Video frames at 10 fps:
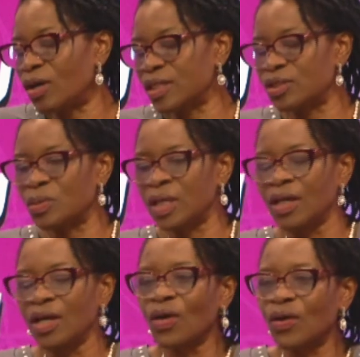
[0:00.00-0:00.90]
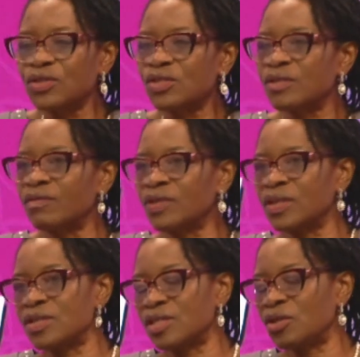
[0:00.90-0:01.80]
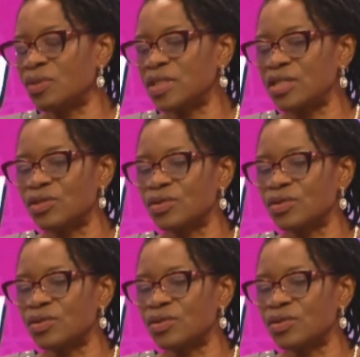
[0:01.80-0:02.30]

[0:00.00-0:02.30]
need to be conscious of the security issues.